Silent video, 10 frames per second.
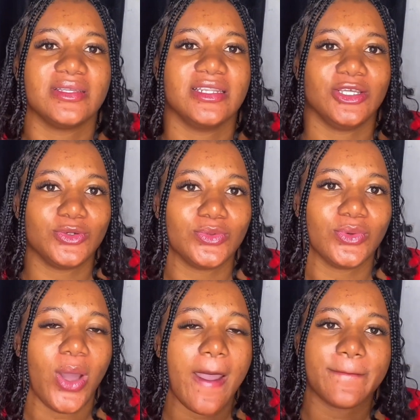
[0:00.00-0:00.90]

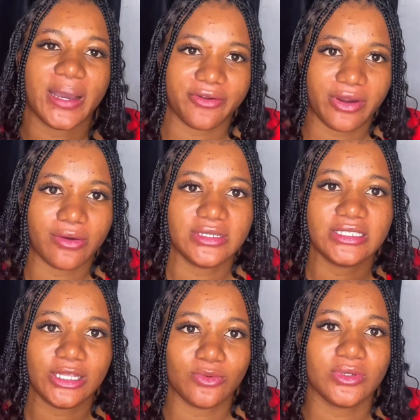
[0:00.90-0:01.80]
legal background,
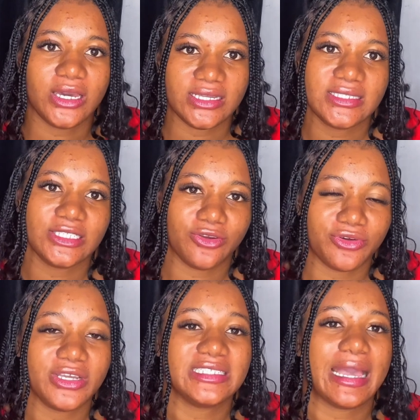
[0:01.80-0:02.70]
this legal case
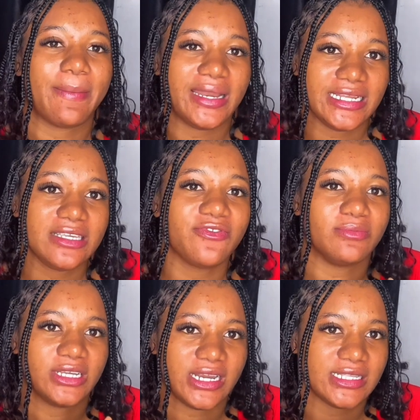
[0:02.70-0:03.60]
scenario is emanating from
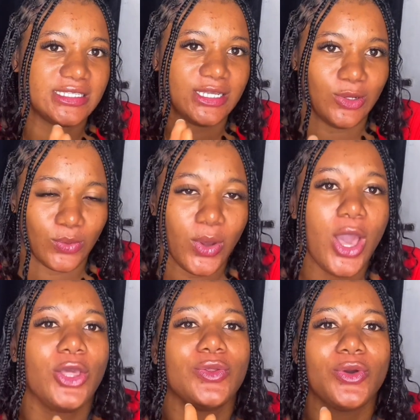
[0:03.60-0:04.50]
tenancy law.
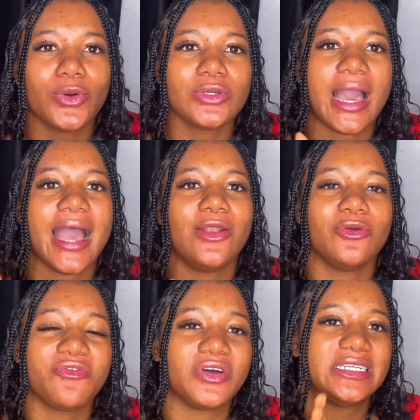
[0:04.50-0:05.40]
You go and
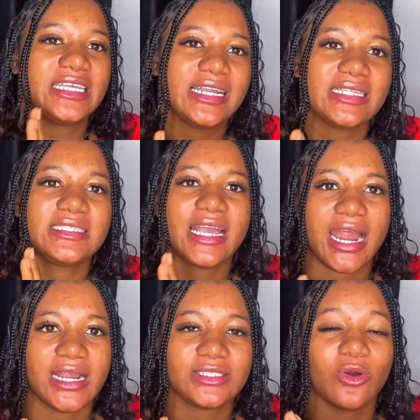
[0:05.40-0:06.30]
look for the tenancy
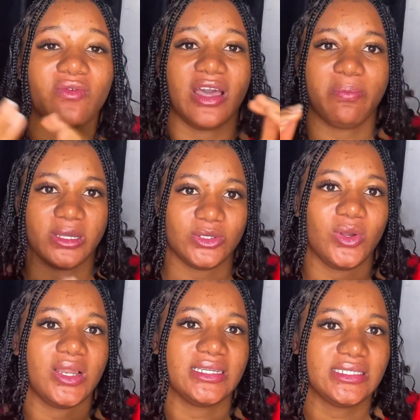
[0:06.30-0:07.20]
act of that
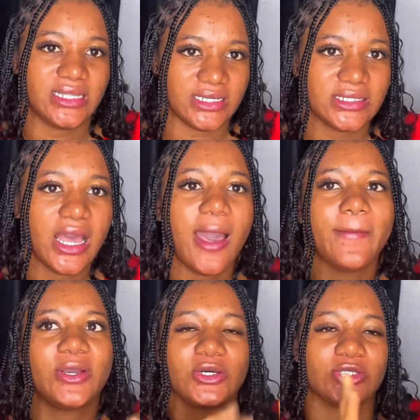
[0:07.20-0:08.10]
particular state,
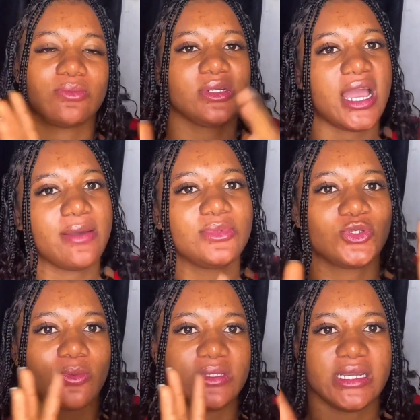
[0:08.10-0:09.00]
because sometimes
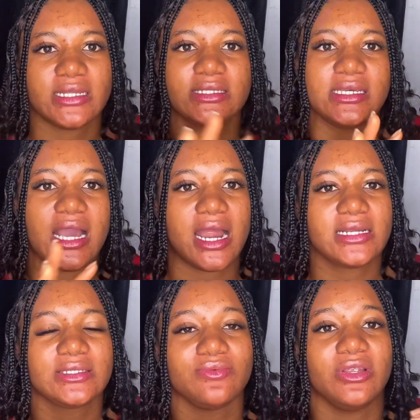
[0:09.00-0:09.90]
some tenancy
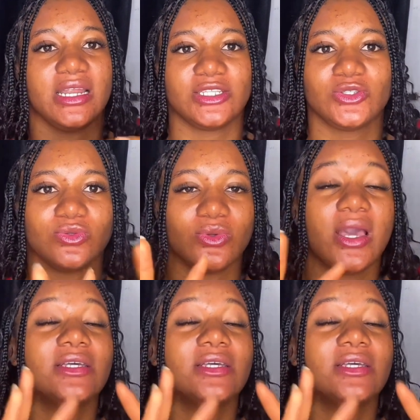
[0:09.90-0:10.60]
laws relate to